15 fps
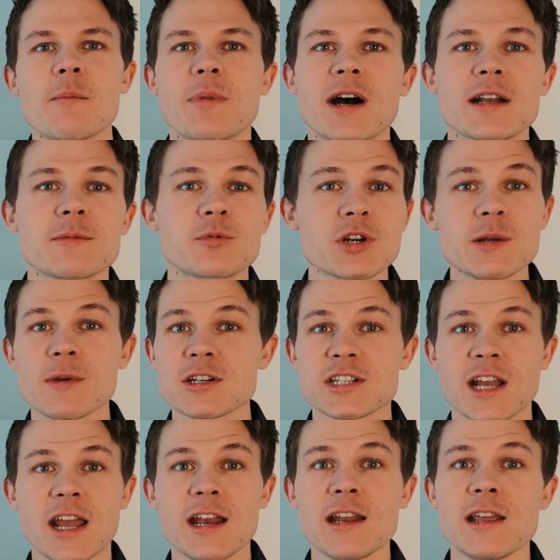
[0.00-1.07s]
but pretty much
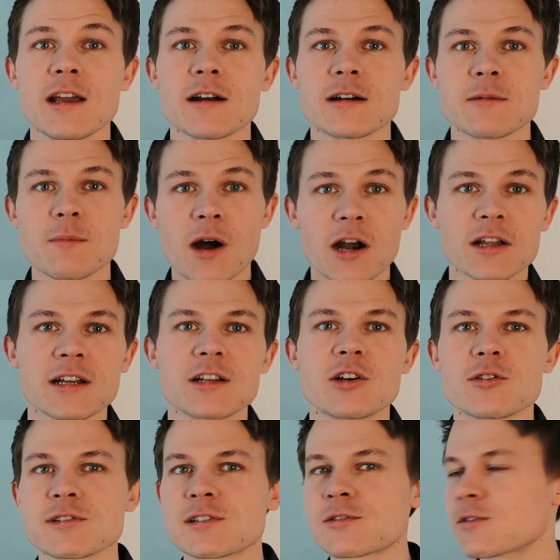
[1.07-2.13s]
any market
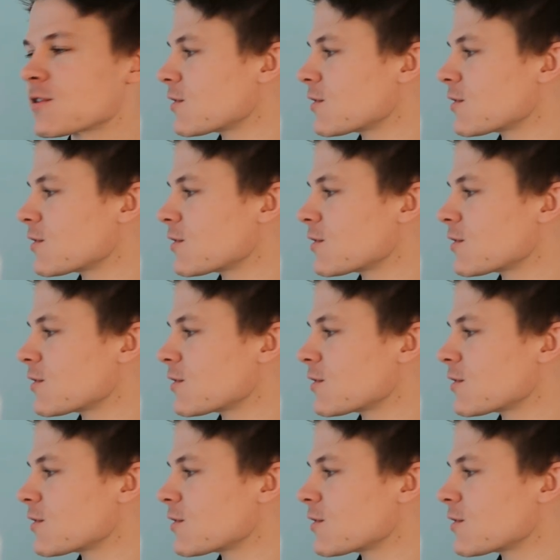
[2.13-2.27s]
goes through.